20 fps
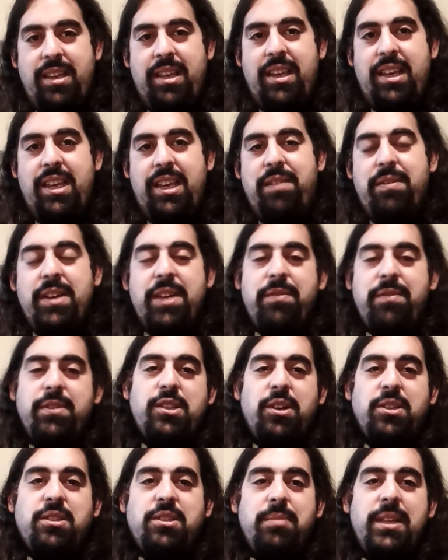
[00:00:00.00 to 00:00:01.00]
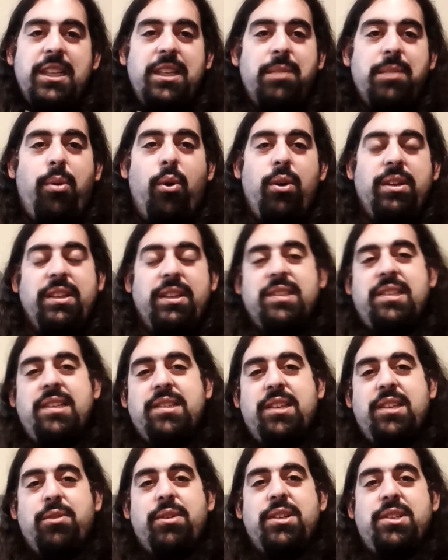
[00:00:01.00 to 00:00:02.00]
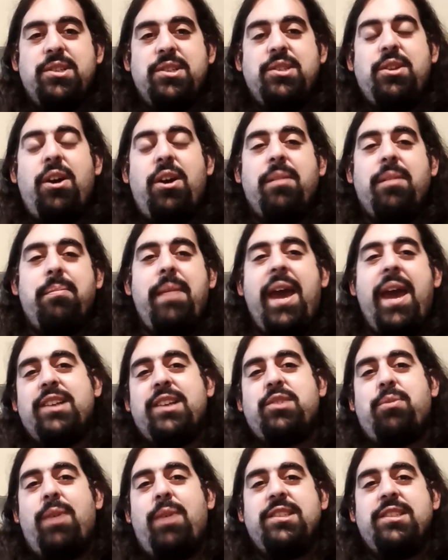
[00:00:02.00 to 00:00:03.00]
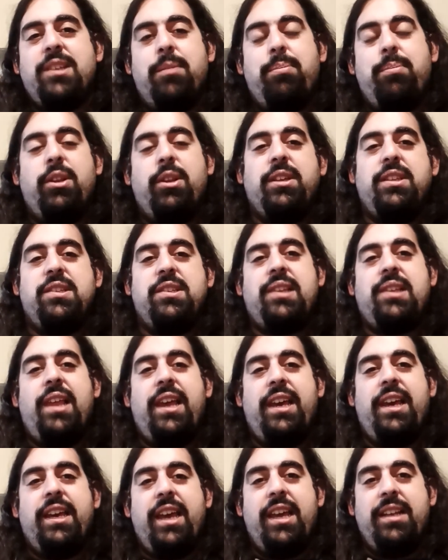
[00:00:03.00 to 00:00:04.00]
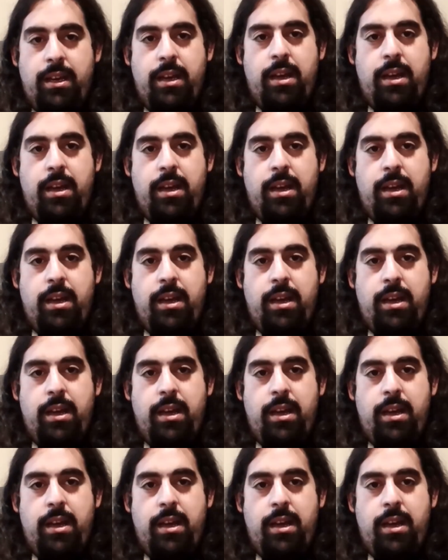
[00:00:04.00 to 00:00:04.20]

even if it's ultimately pointless as the Grinch's dog Max winds up pulling the sleigh again.